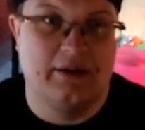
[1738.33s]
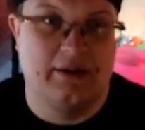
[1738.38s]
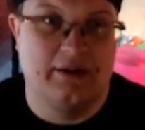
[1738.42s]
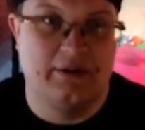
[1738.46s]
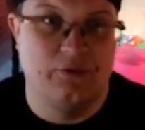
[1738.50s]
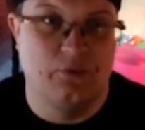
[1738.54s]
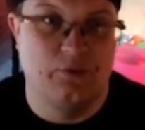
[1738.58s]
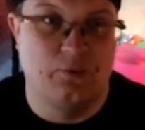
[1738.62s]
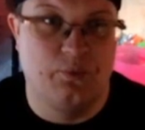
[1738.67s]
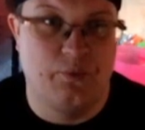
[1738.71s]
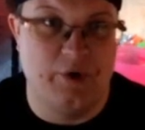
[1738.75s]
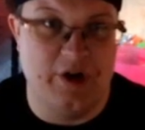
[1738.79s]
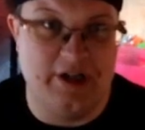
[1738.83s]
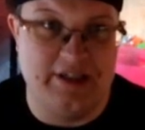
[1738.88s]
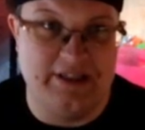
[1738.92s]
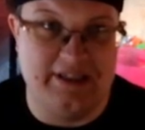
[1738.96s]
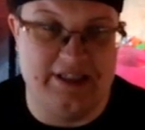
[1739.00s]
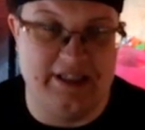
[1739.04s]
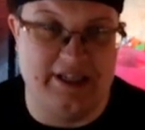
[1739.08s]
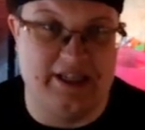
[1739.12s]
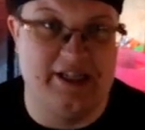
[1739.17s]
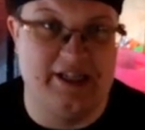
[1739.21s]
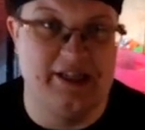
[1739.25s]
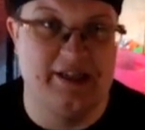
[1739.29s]

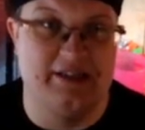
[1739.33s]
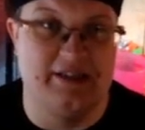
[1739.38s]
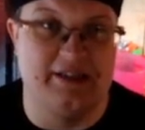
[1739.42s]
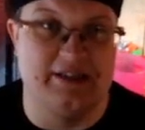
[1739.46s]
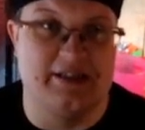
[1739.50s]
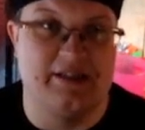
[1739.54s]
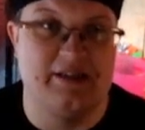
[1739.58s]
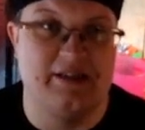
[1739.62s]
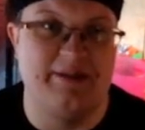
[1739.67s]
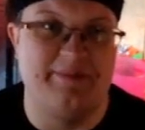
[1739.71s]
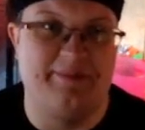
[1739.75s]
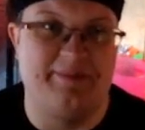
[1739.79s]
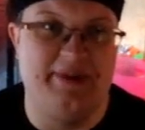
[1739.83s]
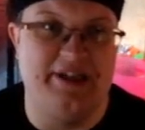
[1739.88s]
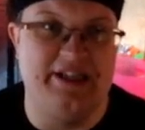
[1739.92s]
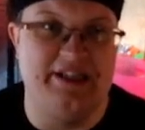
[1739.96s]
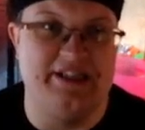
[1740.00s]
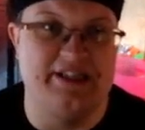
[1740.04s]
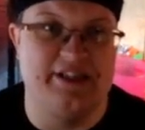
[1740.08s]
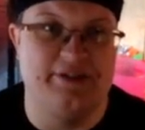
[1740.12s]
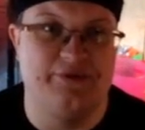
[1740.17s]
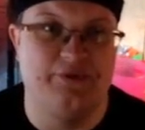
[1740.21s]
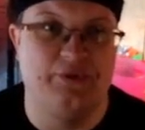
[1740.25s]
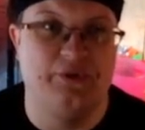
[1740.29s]
ridiculously
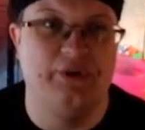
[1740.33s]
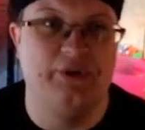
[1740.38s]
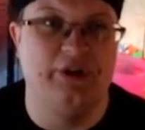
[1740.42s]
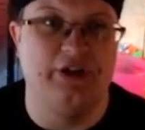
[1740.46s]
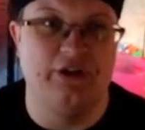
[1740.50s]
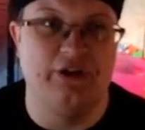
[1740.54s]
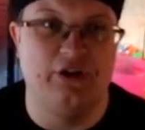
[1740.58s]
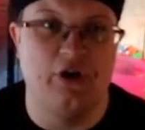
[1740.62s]
peaceful and